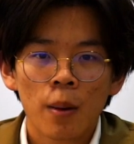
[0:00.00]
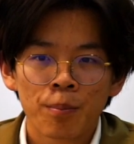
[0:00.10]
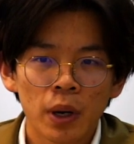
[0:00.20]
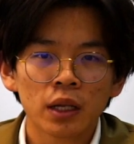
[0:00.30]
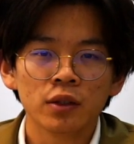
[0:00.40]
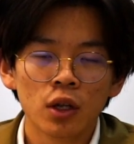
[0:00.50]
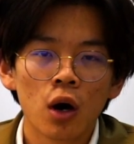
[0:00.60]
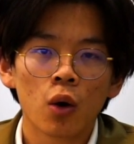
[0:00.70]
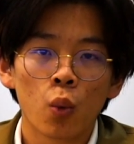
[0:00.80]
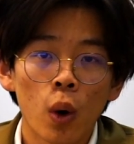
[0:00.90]
But
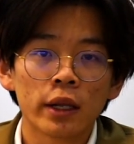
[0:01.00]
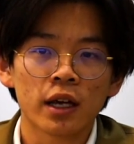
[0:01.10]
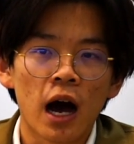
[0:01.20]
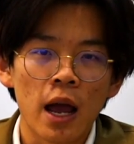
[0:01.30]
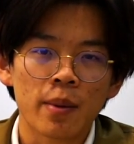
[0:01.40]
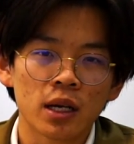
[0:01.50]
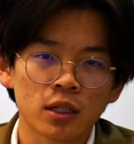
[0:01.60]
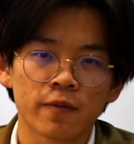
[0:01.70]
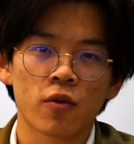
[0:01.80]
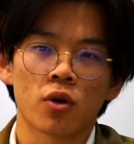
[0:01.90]
know what the iPad
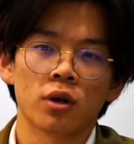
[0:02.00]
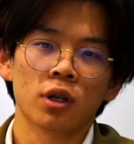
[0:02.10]
is for.